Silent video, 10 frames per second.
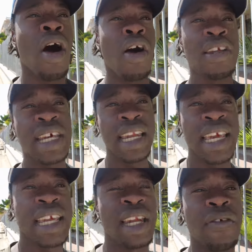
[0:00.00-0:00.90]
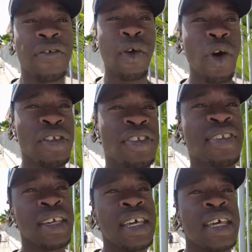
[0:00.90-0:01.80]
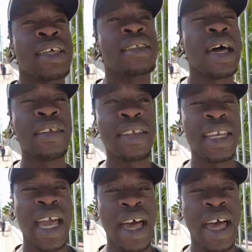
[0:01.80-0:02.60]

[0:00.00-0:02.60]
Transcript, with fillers: on the lake. And of course, Tanzania